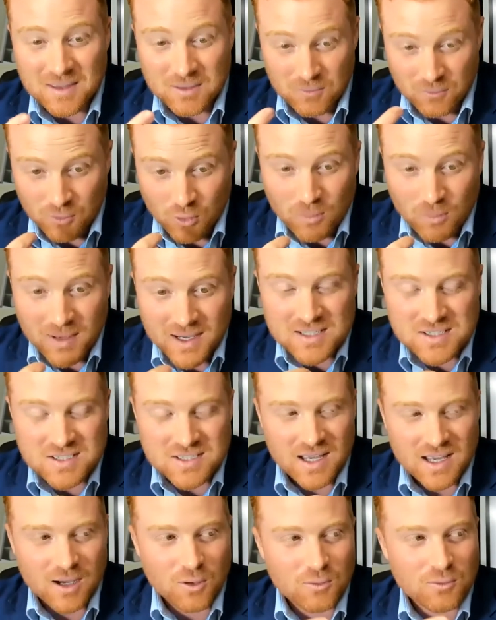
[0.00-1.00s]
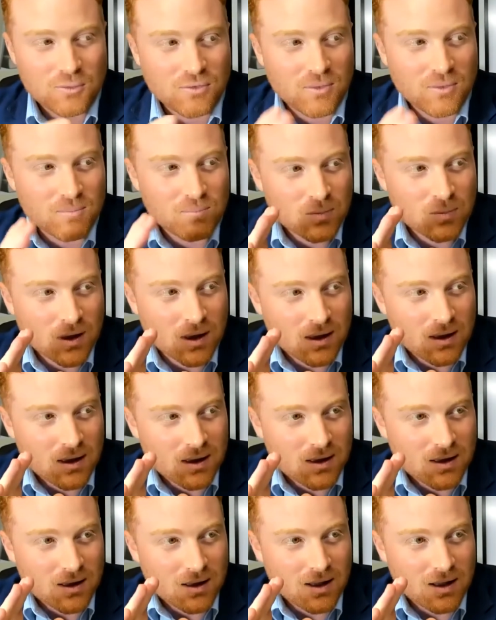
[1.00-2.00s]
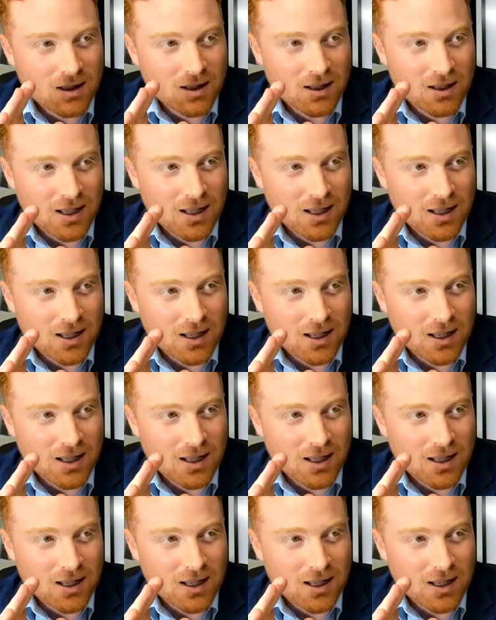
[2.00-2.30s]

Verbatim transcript: for myself uh,